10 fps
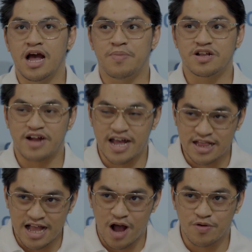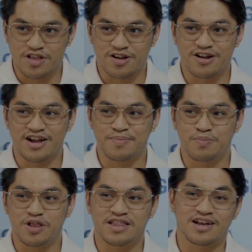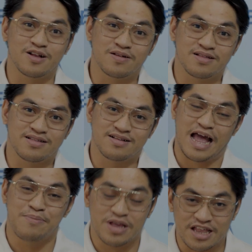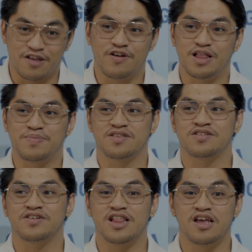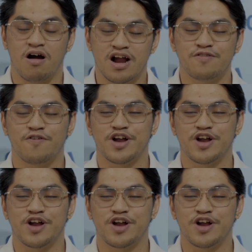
But right now, with the current political climate in the Philippines, it's really hard.